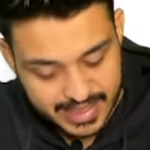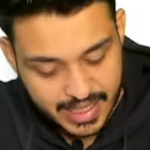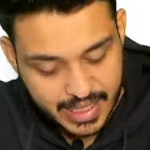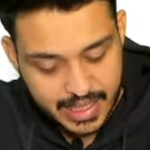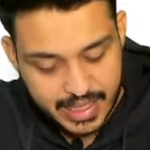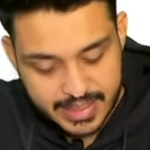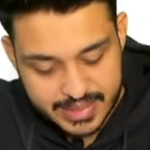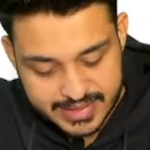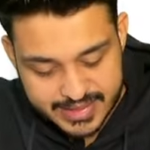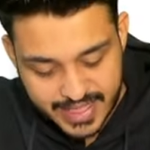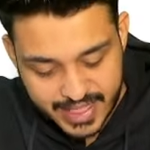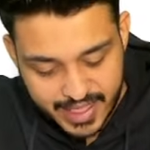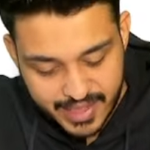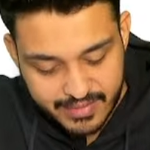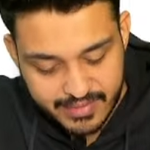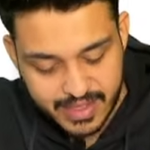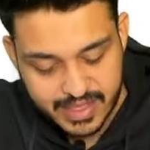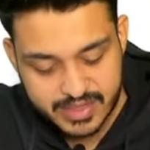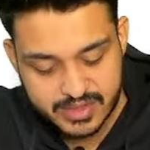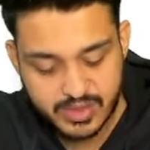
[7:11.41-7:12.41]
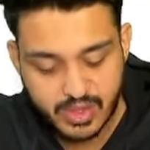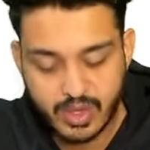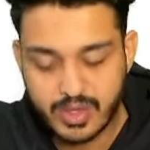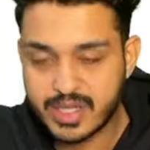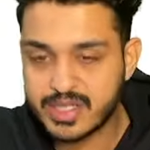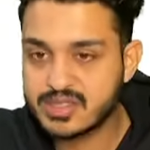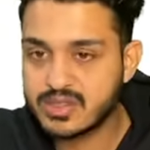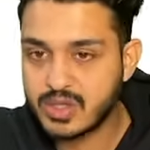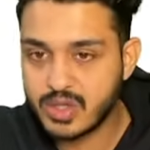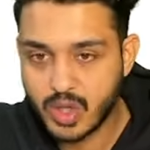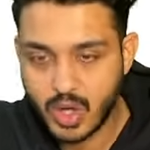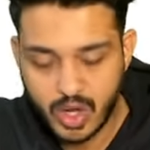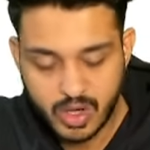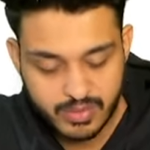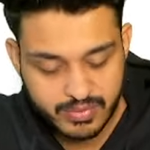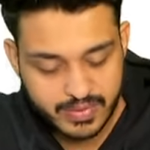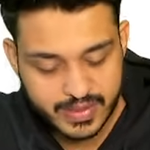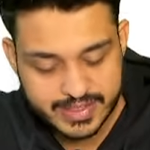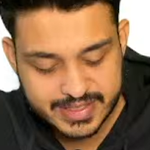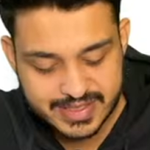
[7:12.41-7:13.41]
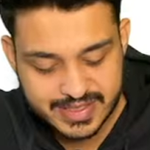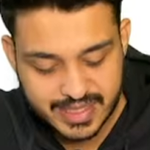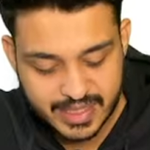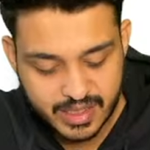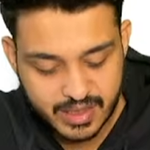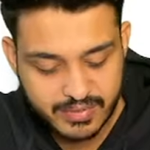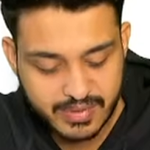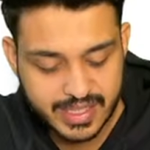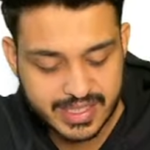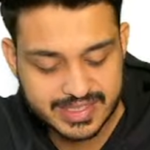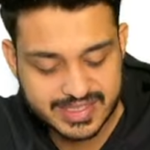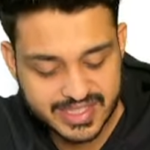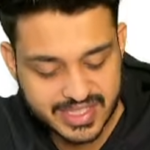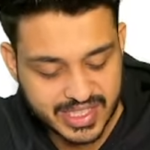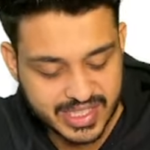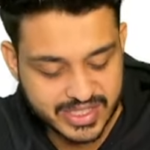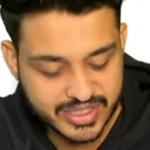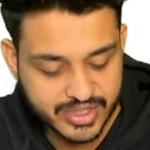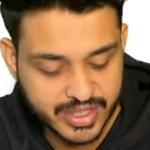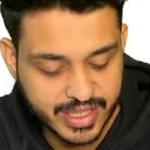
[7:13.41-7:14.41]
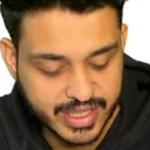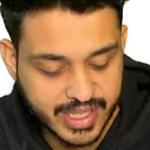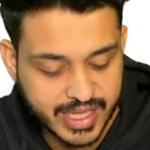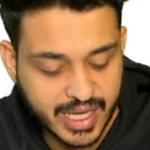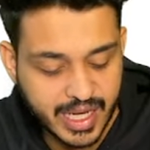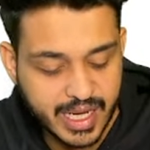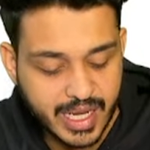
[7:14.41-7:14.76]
second one is known as log phase, third one is stationary,